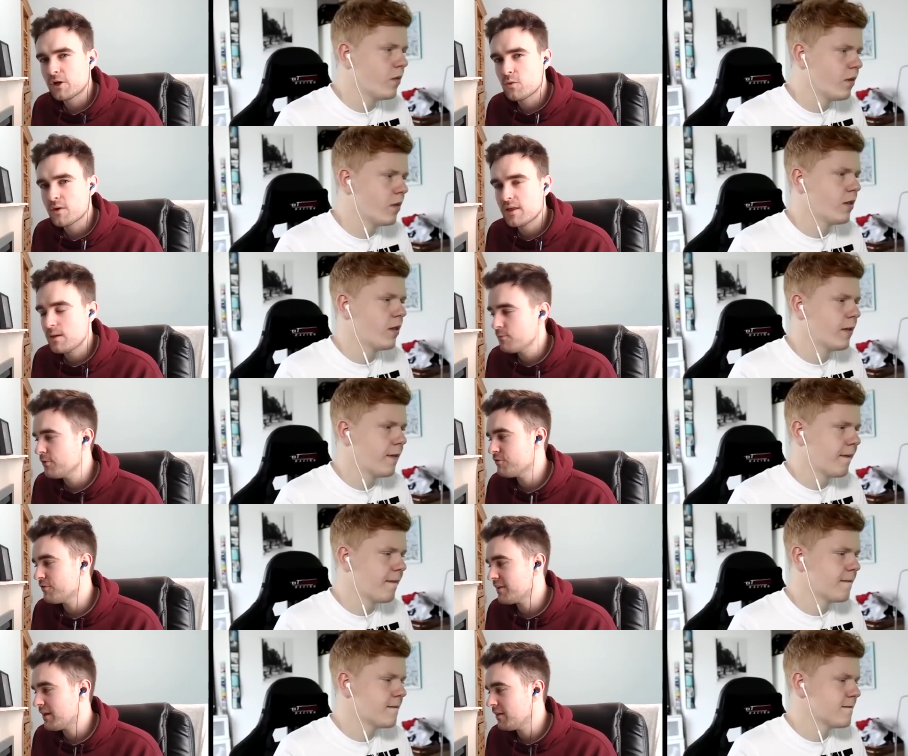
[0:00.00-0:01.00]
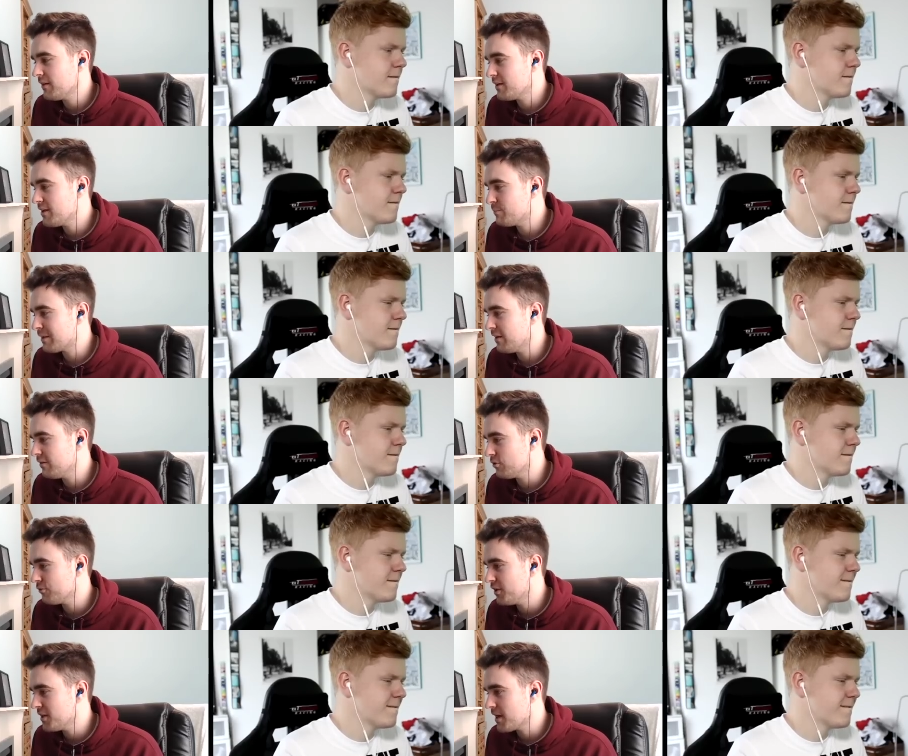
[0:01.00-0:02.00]
Speaker 1: go with him with Vidal? He plays
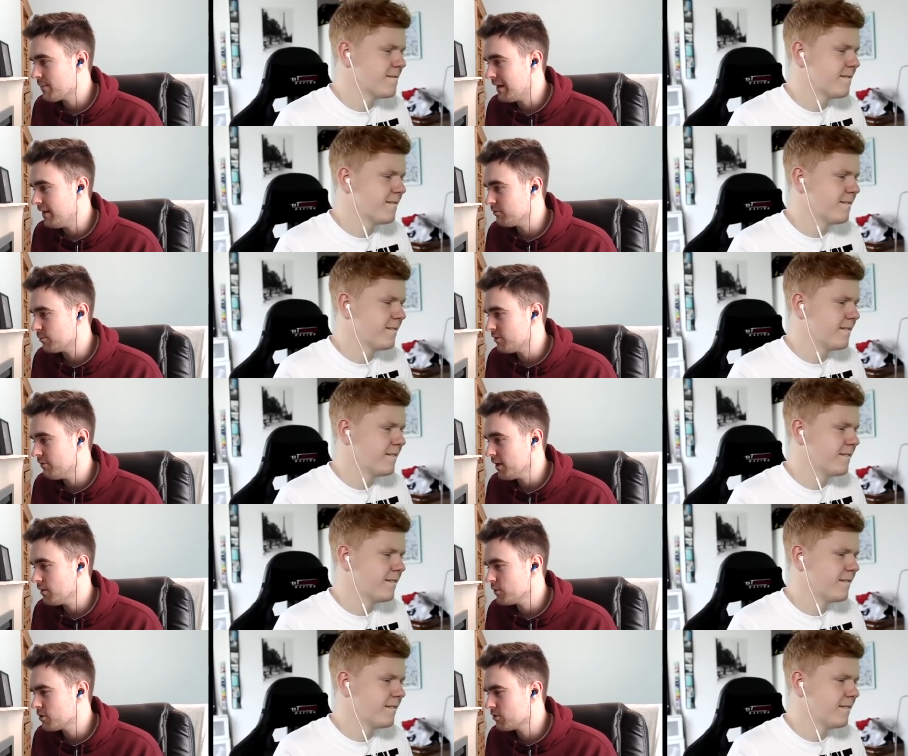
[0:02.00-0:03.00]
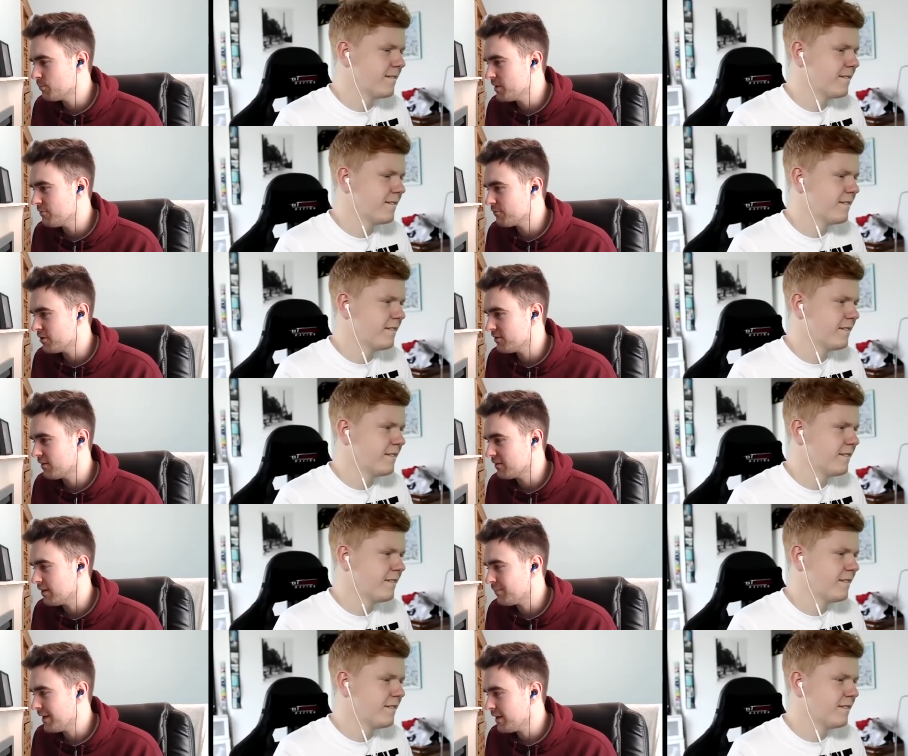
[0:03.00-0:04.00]
over in the MLS, but I reckon we could be in for a decent
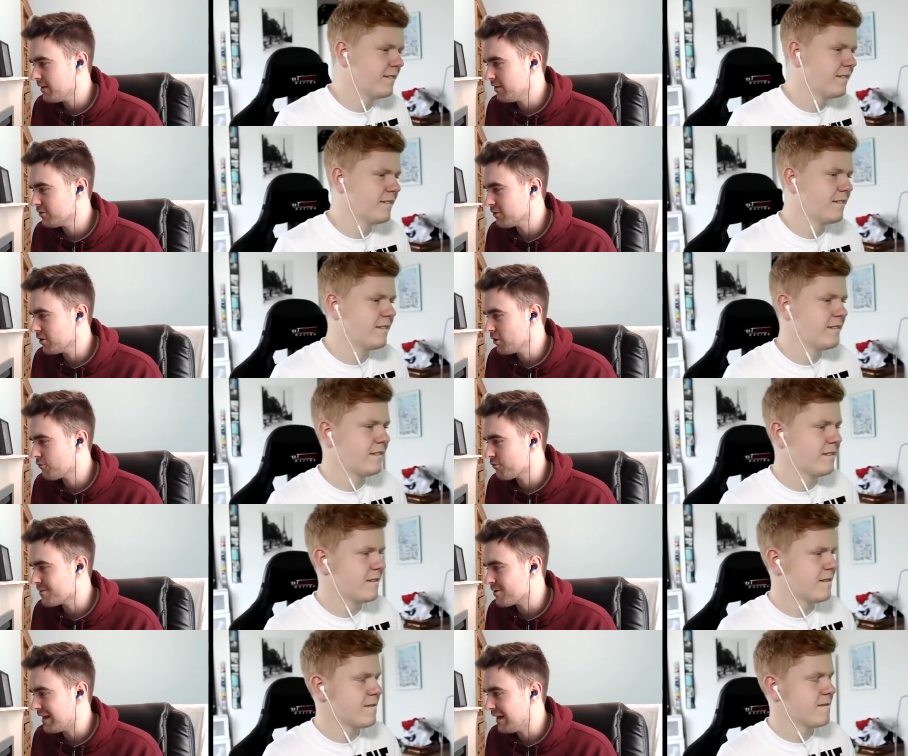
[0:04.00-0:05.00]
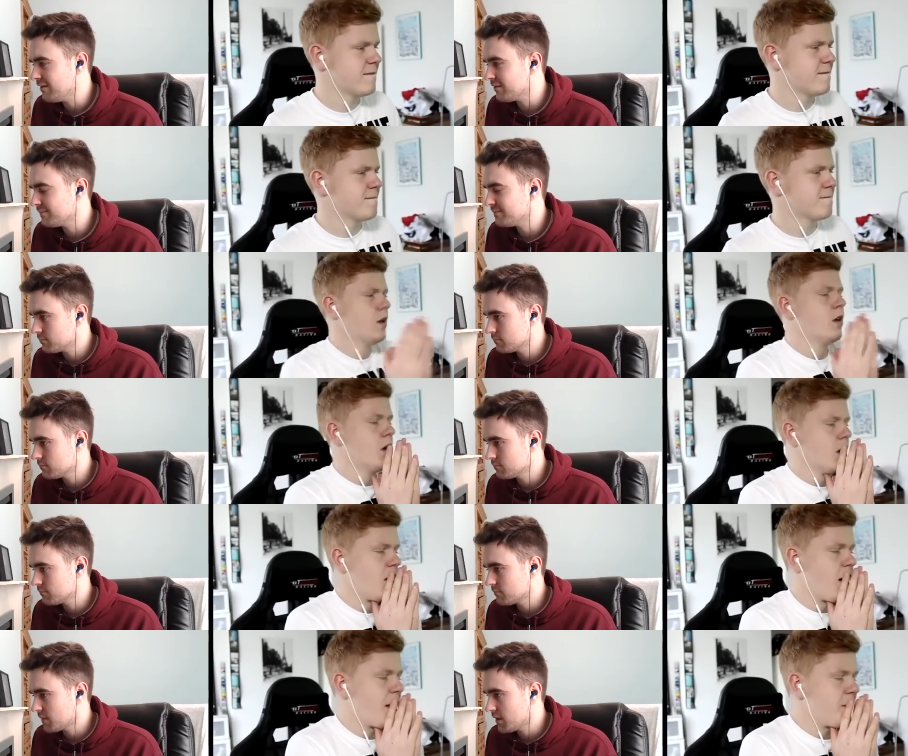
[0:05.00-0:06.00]
little player there, so I'm going to go for Morales.
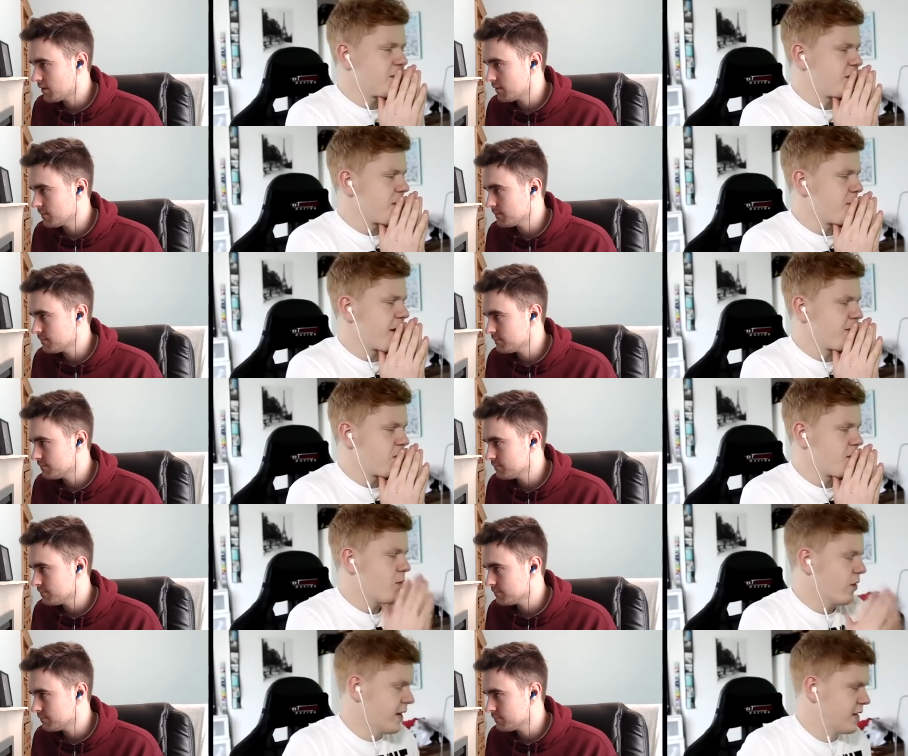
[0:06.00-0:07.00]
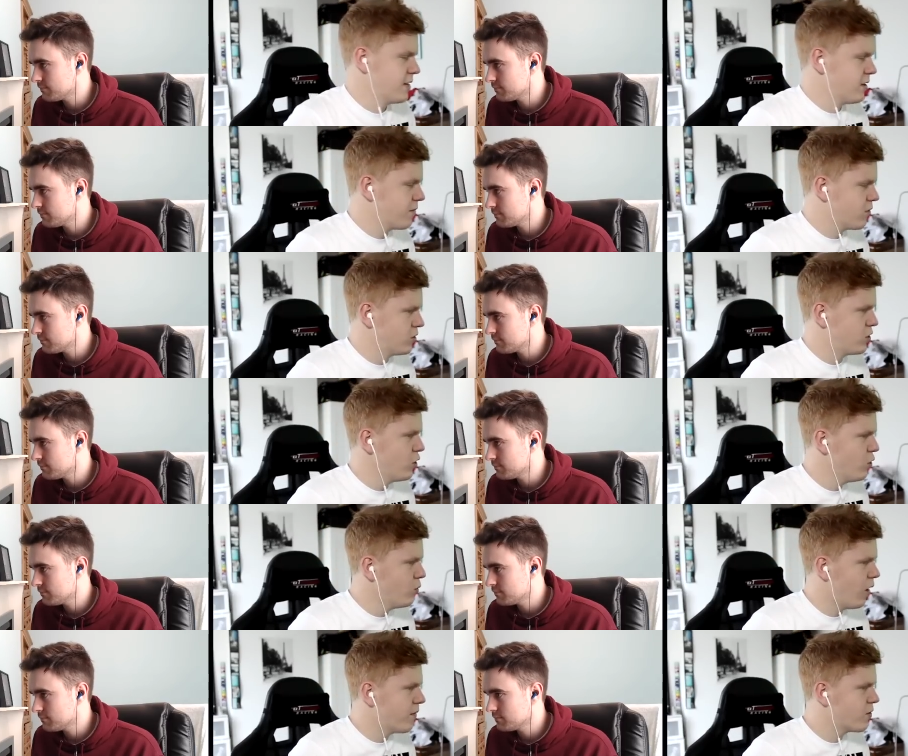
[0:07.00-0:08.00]
Speaker 2: I'm actually in a bit of trouble here because I've got
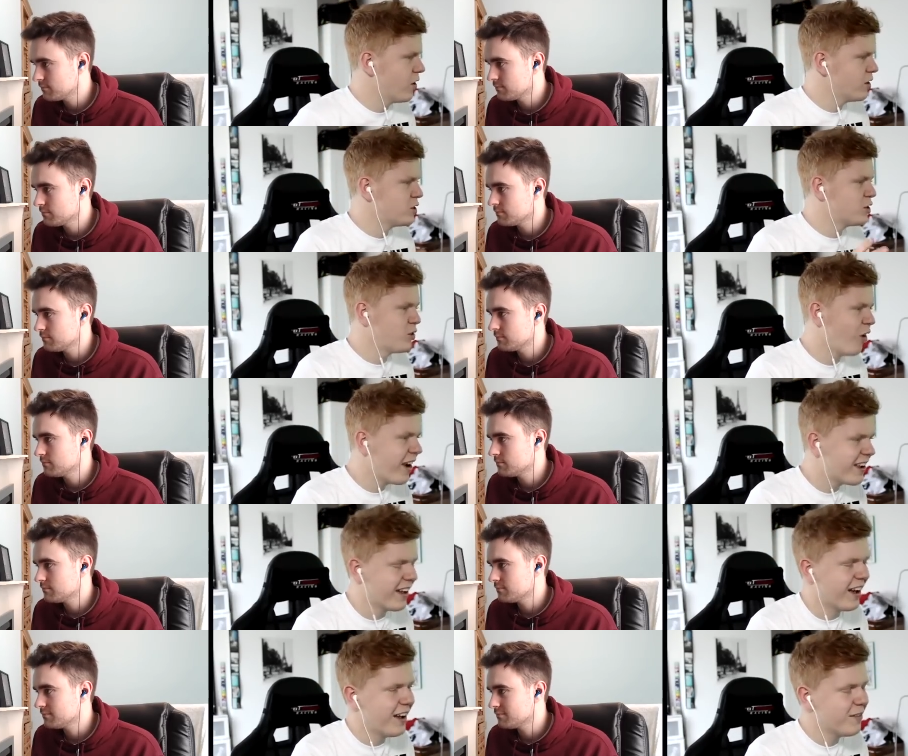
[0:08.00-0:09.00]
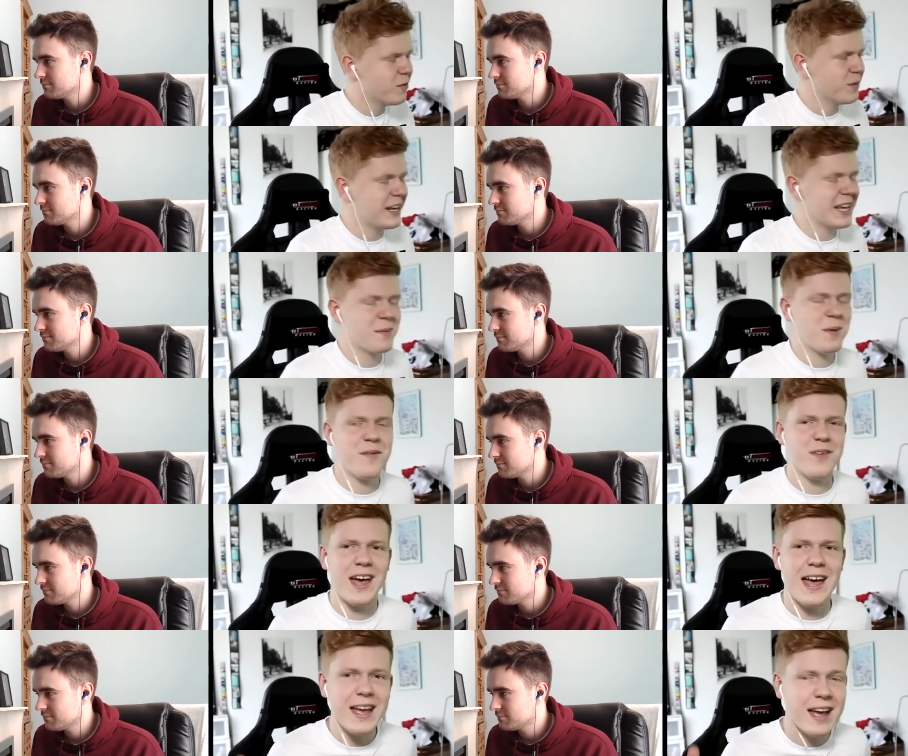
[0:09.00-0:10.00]
two. I've got a striker from the League of
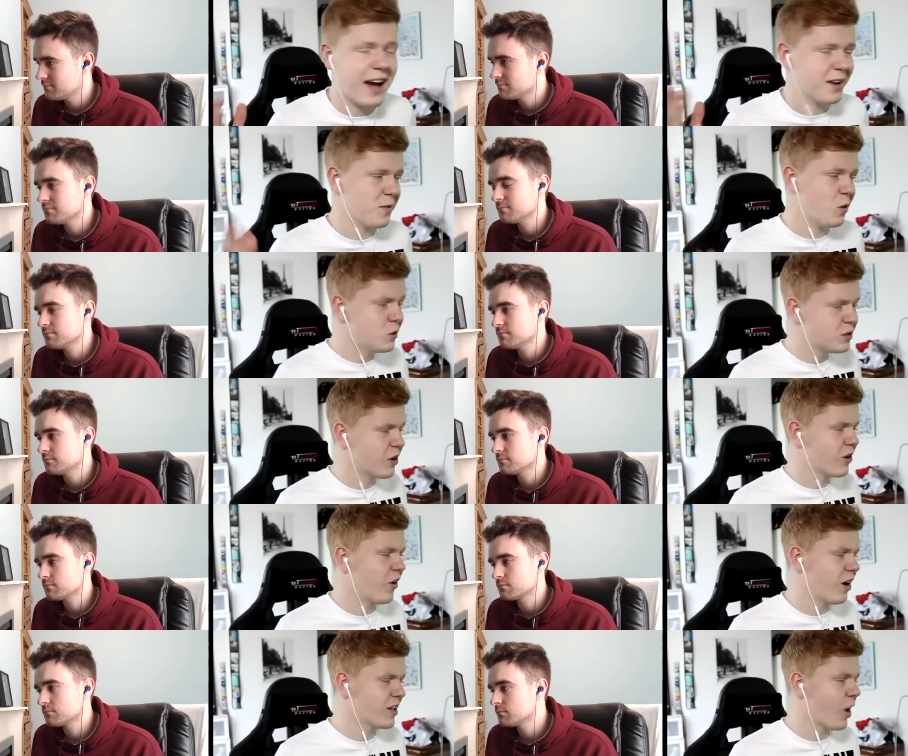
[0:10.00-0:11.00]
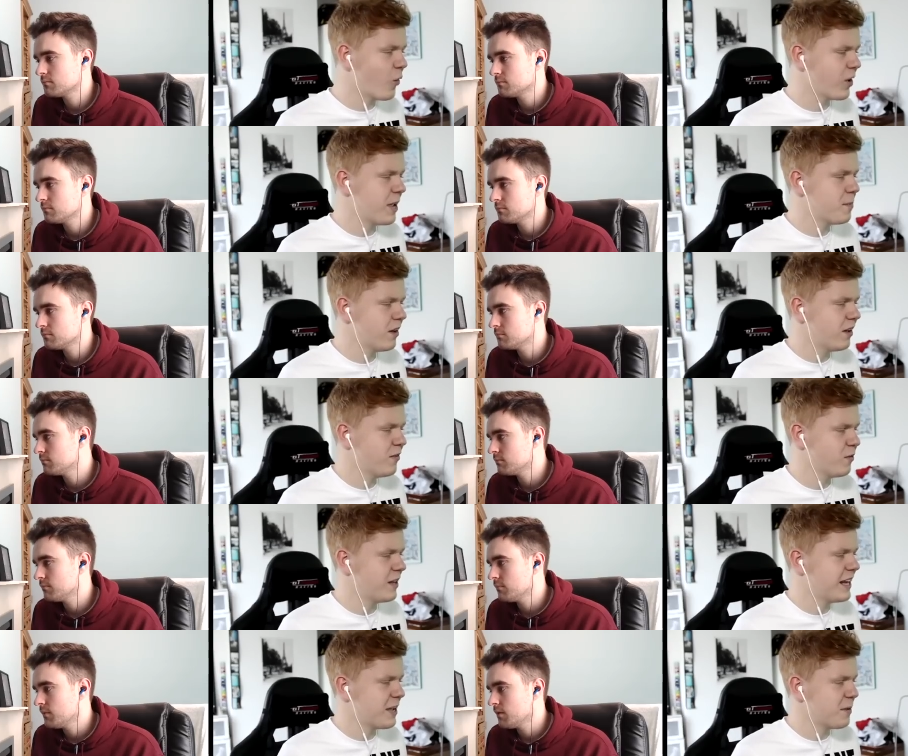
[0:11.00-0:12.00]
EVA, and I've also got a goalkeeper from the